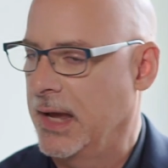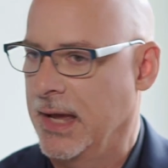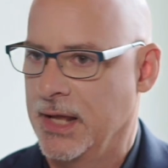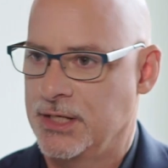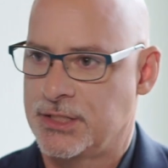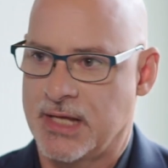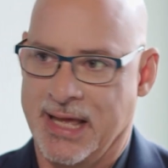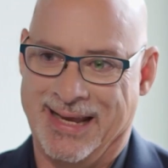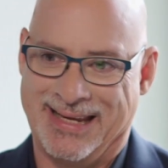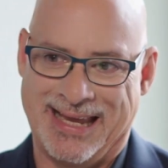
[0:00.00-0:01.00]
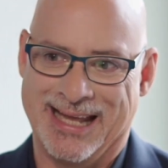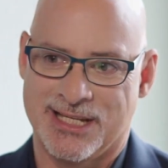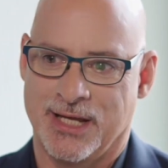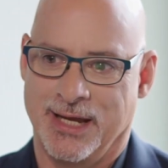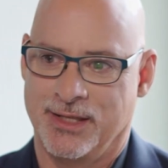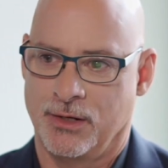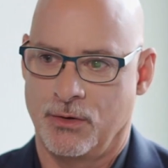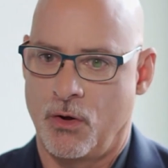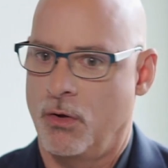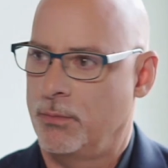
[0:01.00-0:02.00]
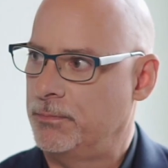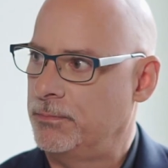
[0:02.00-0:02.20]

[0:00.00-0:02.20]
And I can't say that all